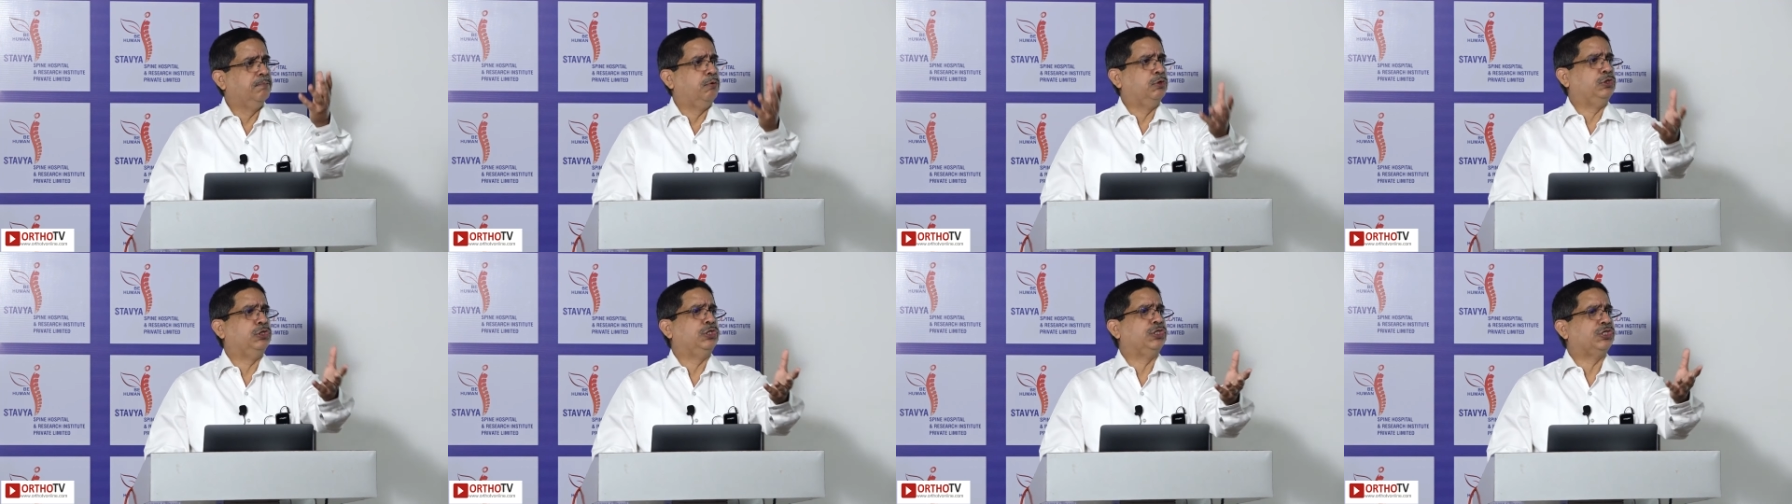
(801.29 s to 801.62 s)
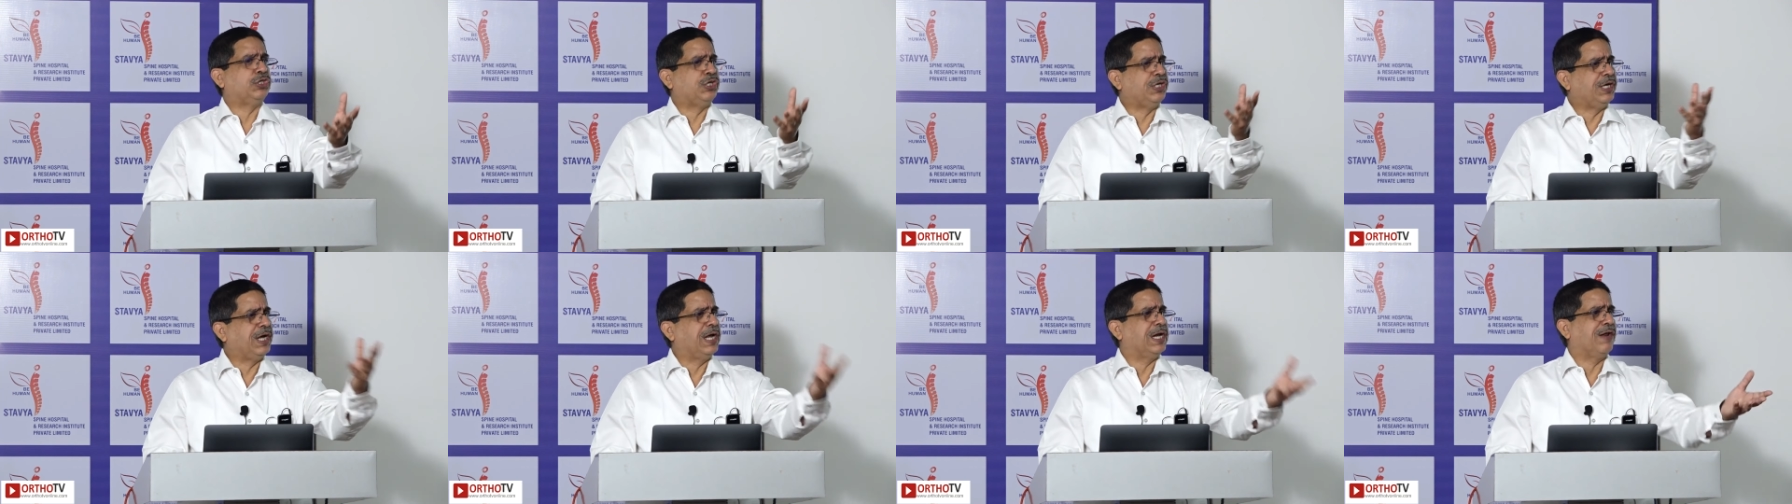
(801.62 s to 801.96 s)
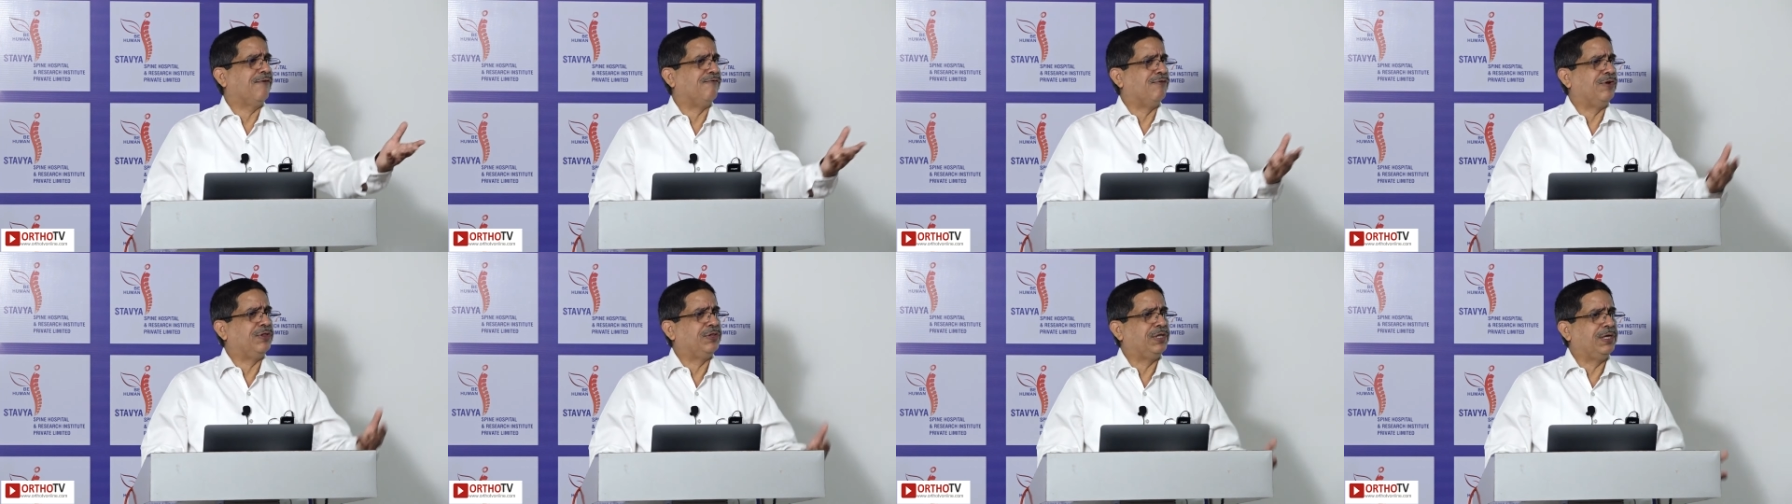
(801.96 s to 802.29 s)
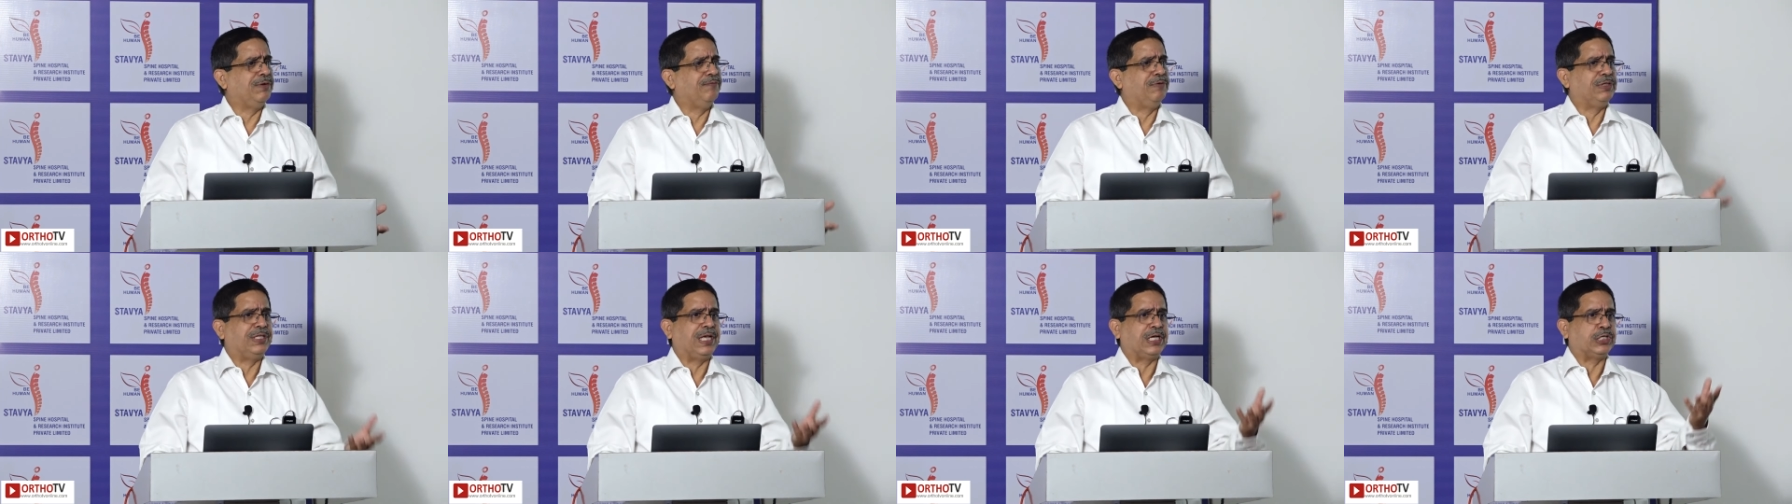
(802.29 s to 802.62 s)
positioning and
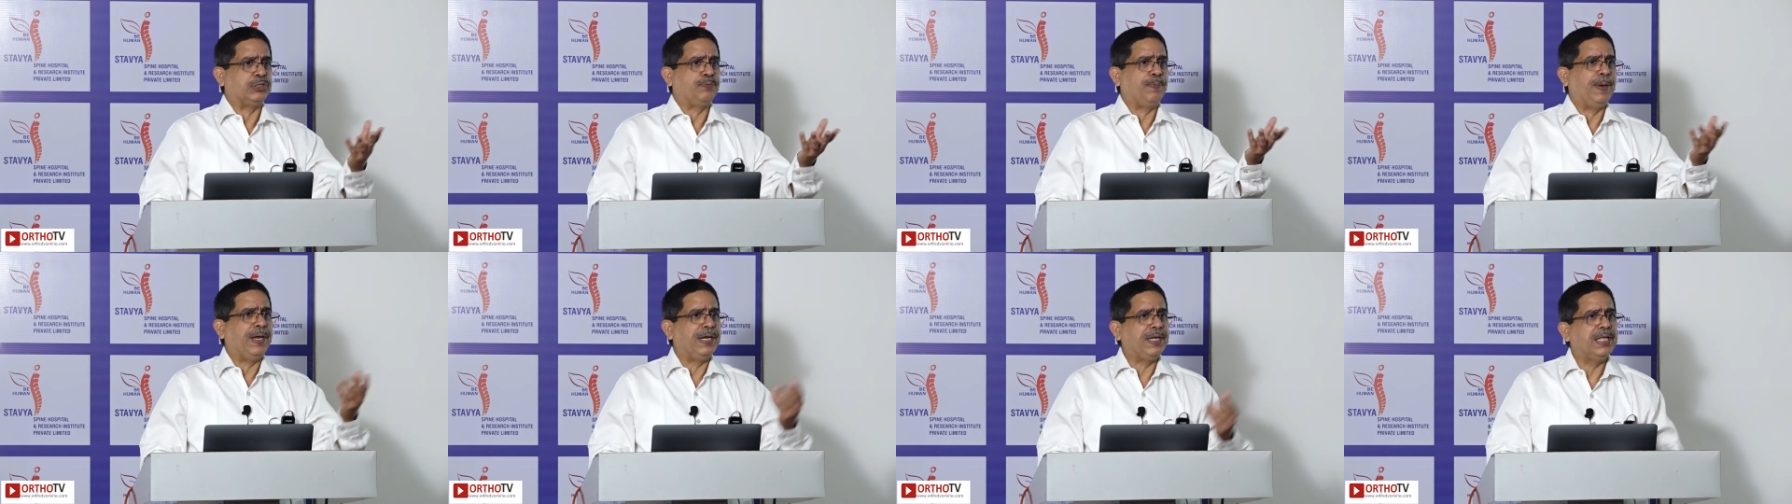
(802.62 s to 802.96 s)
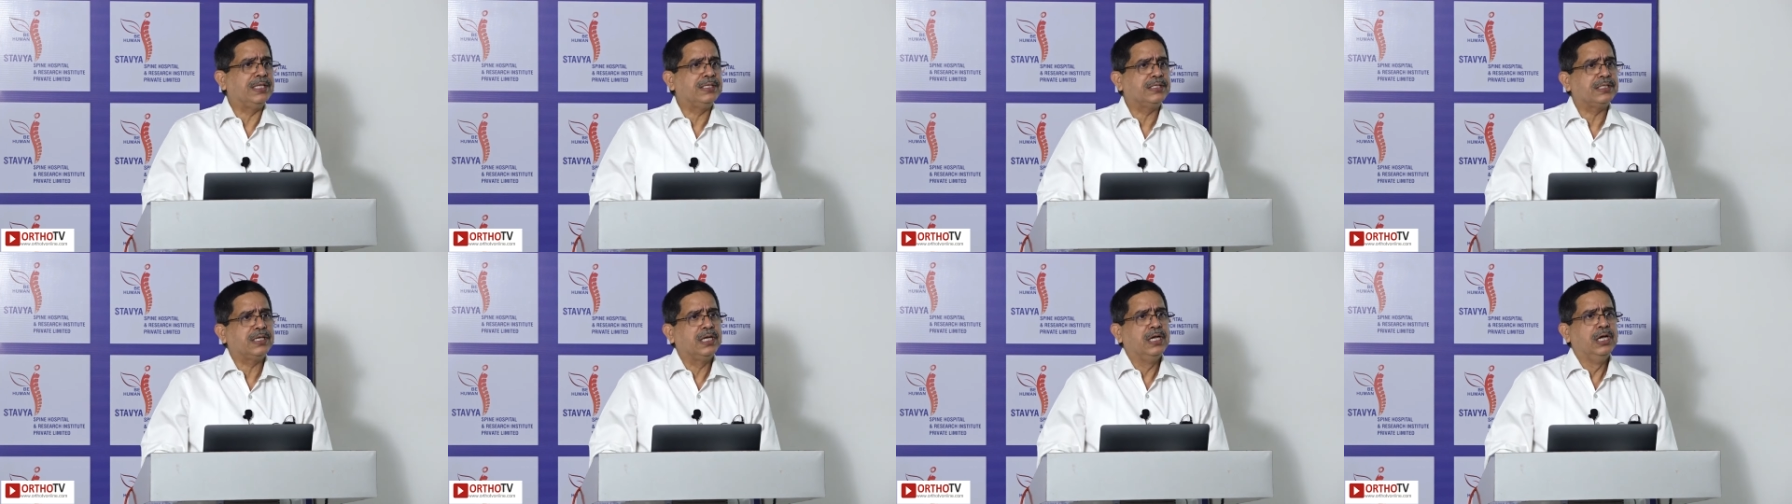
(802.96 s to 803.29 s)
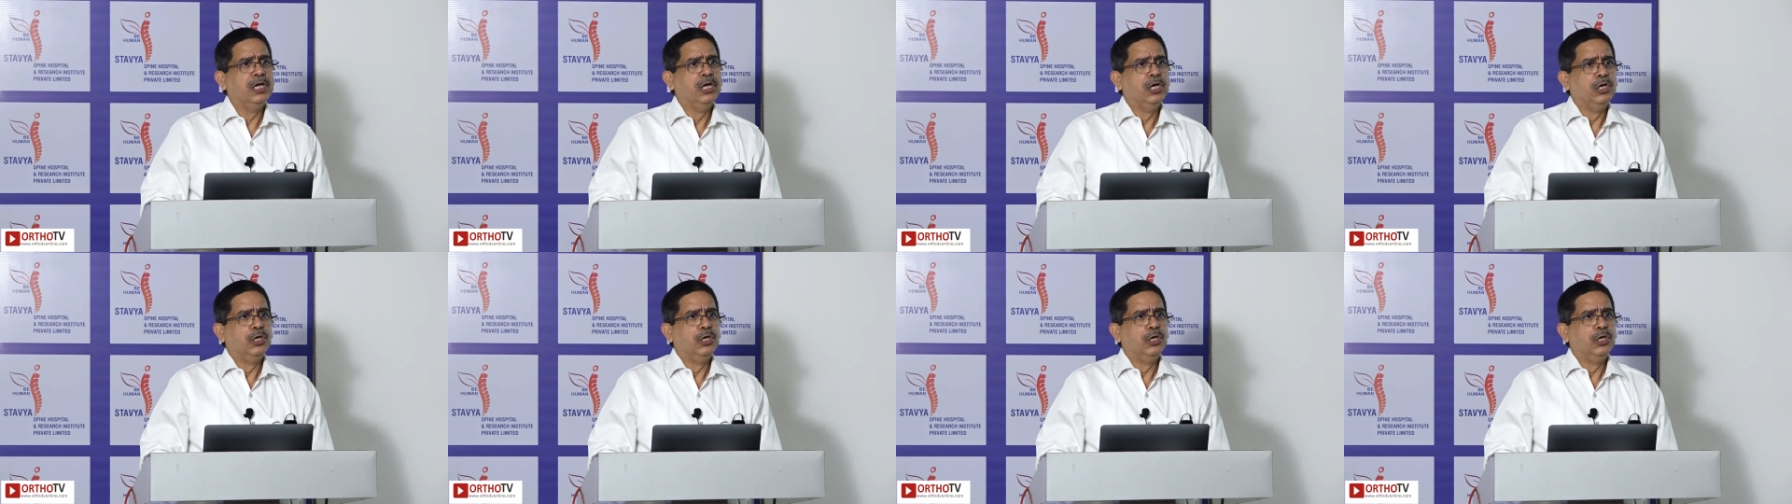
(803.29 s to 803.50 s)
everything with experience.